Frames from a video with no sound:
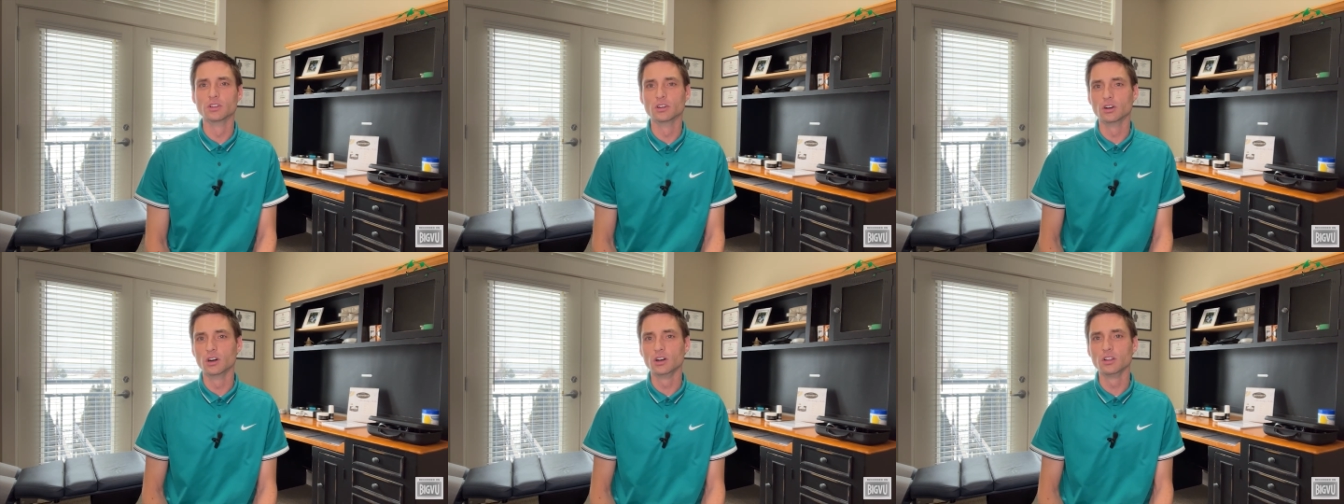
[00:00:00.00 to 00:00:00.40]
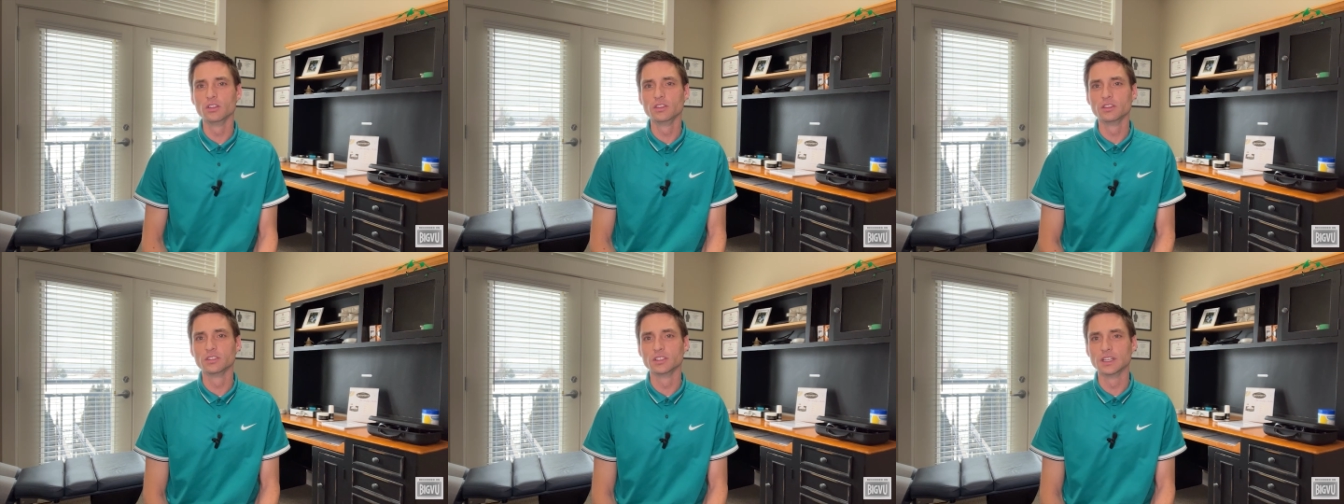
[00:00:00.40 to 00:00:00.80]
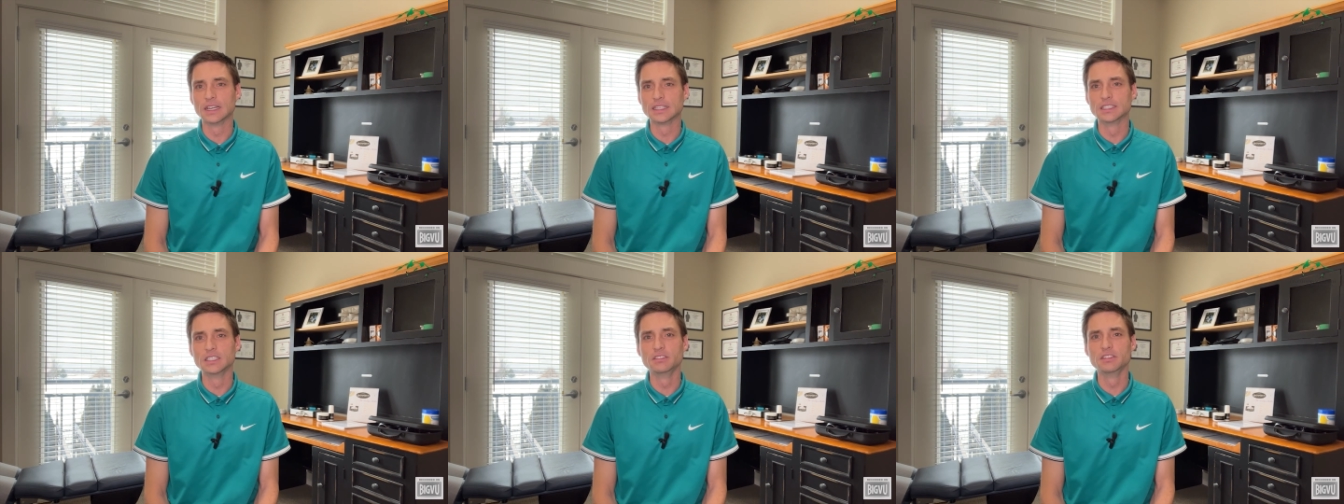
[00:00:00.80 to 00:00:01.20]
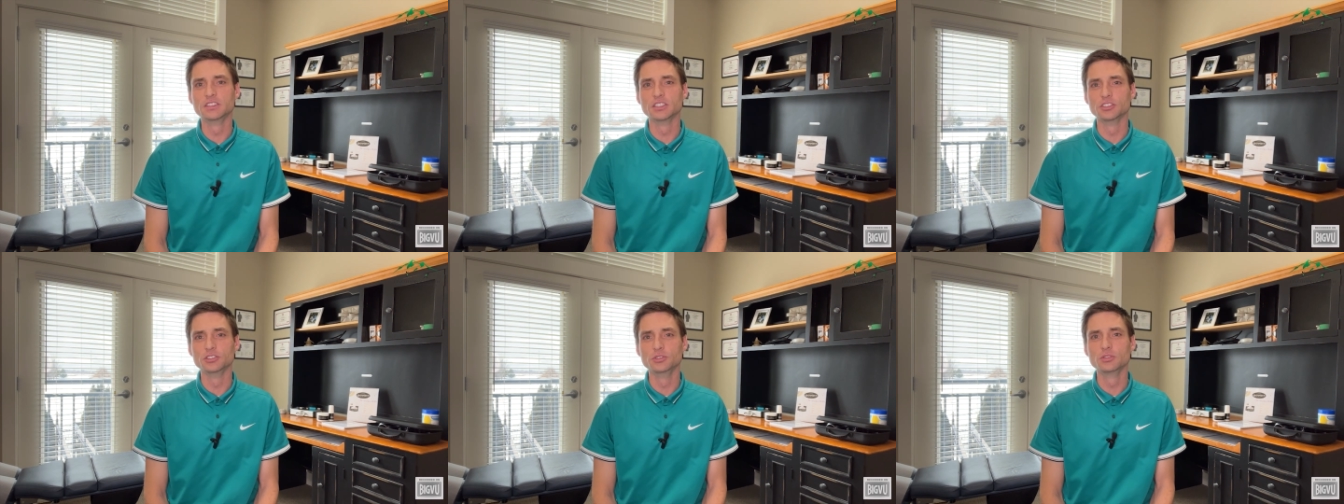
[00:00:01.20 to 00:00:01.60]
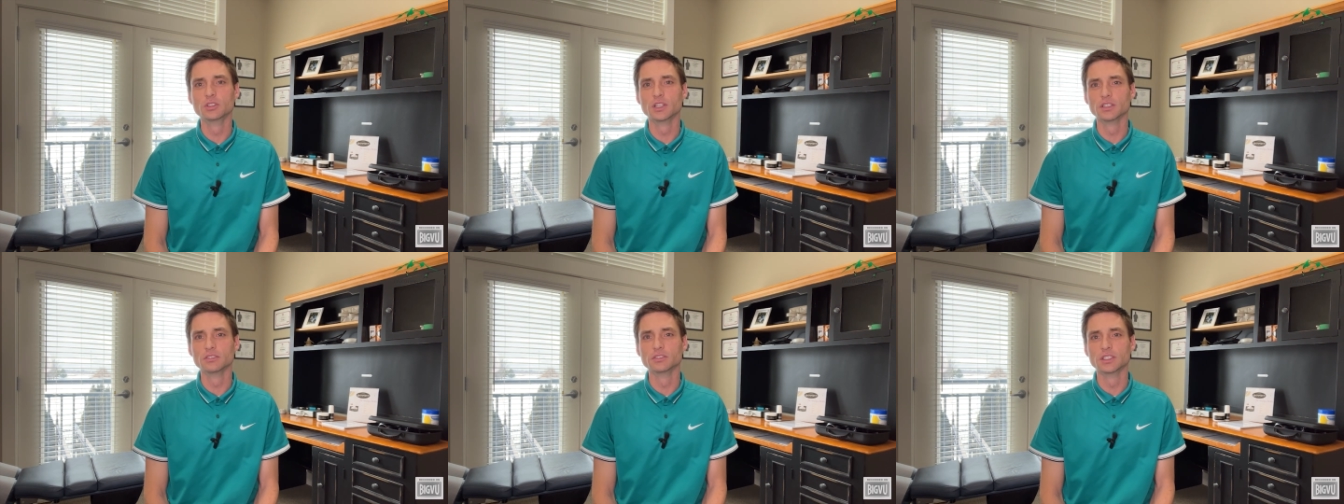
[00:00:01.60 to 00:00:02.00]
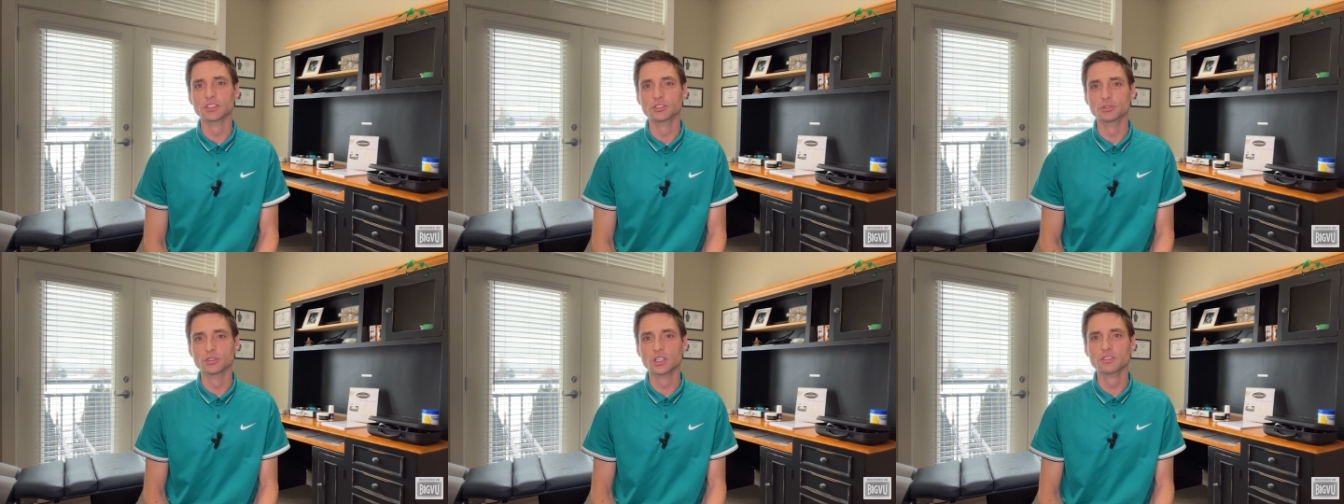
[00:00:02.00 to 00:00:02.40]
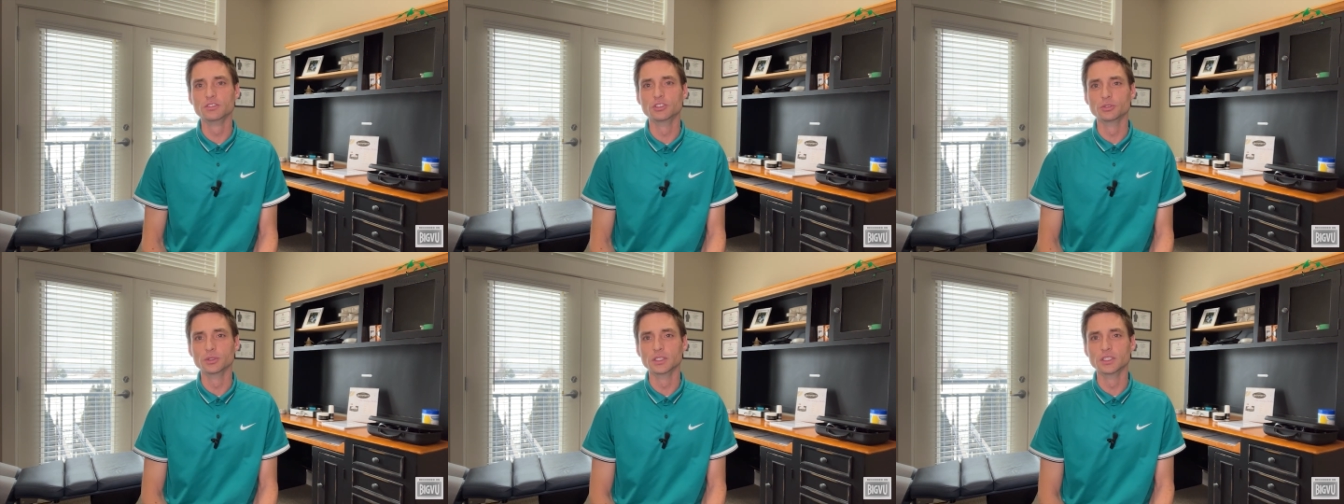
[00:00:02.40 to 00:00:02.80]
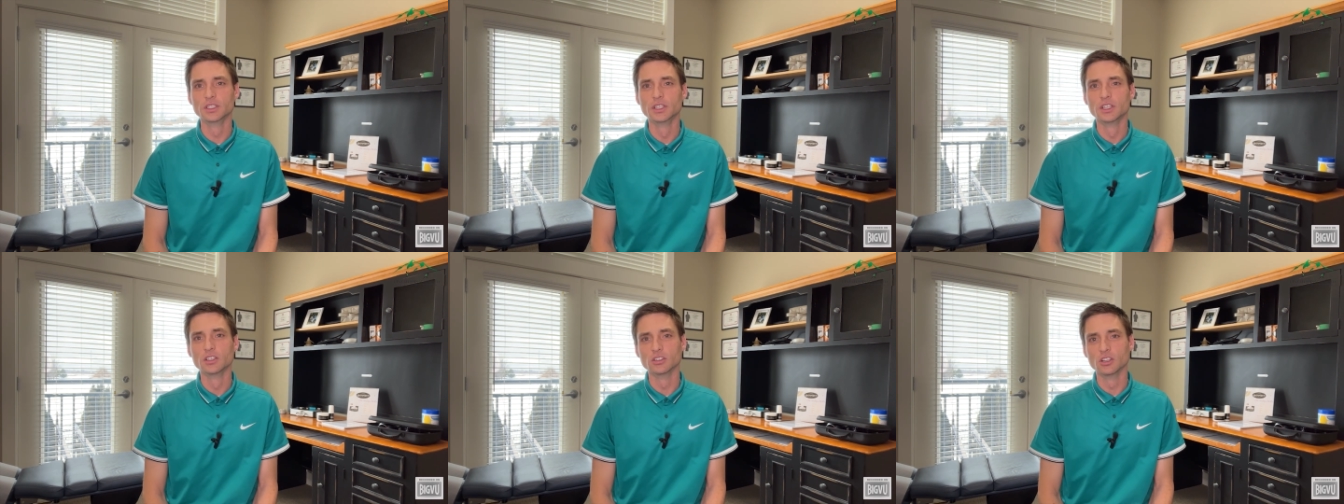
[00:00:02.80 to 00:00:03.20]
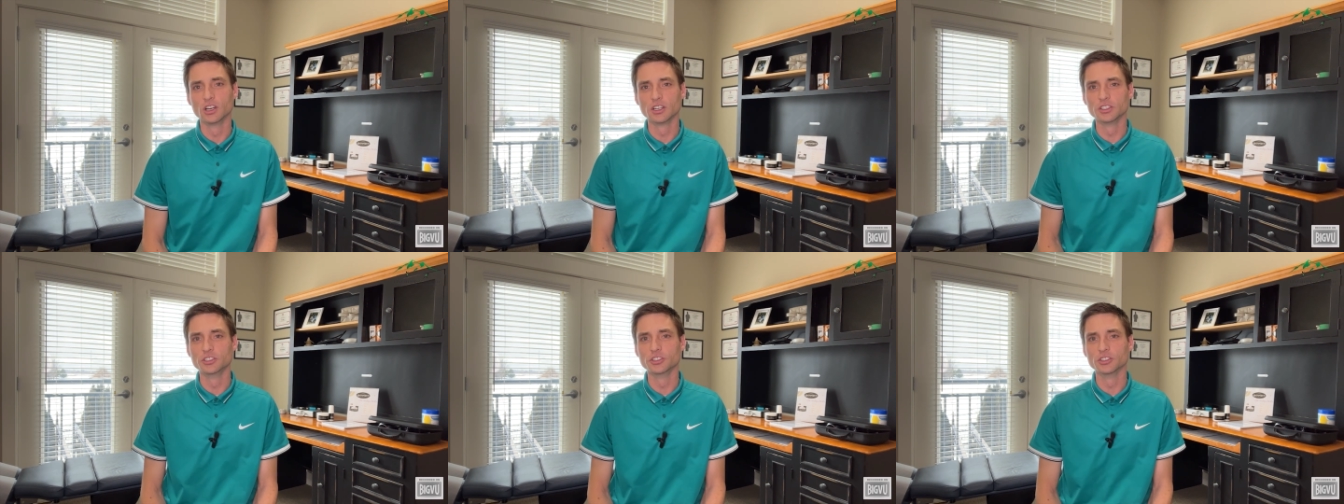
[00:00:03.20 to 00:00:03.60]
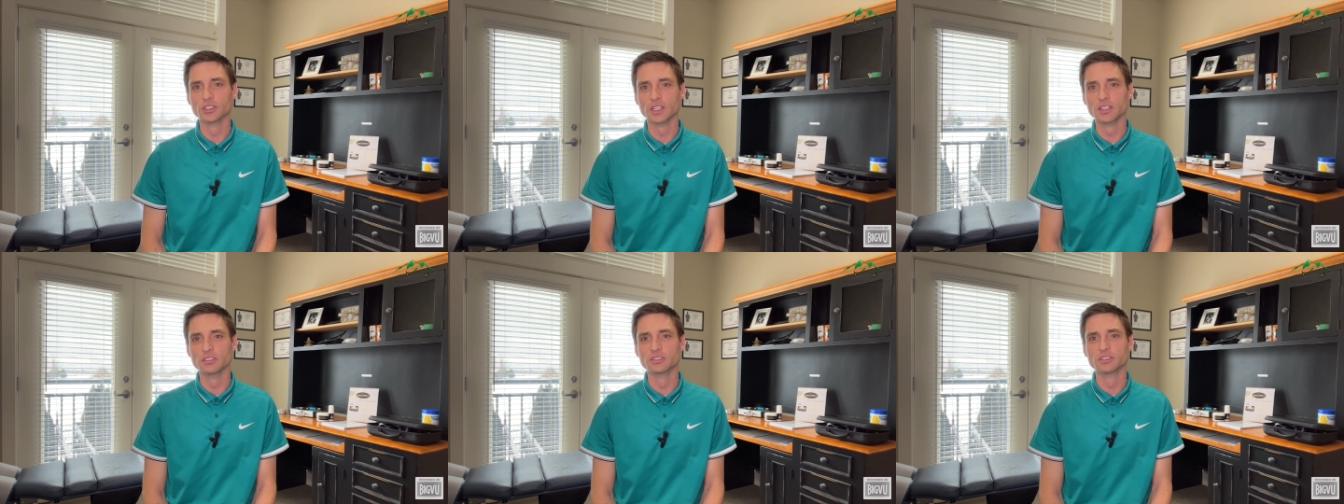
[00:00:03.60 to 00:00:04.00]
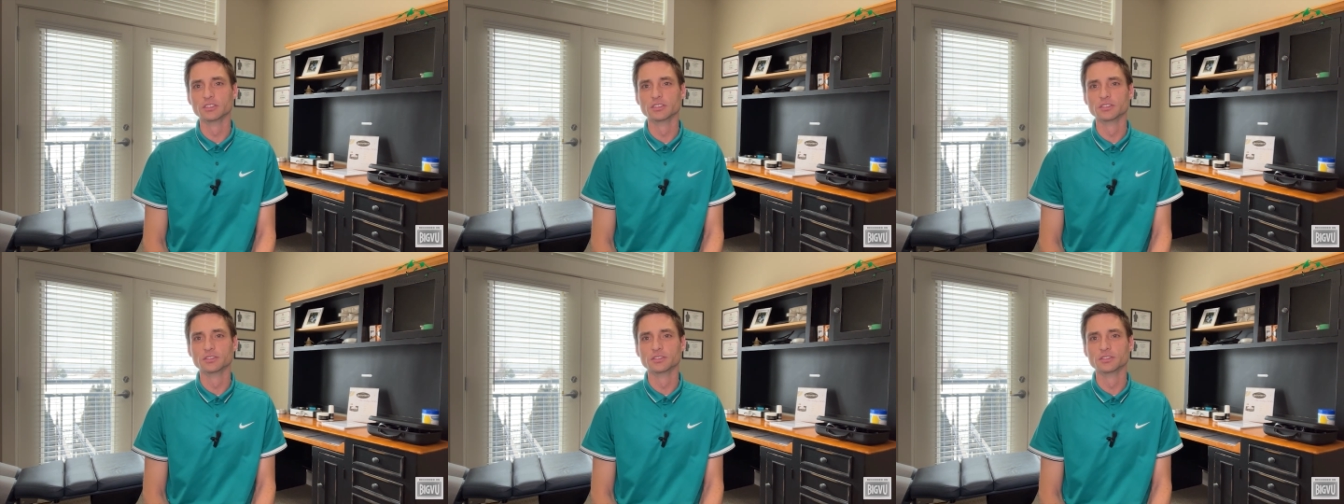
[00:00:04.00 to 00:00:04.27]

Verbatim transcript: all the activities that you love that you love doing long into your life.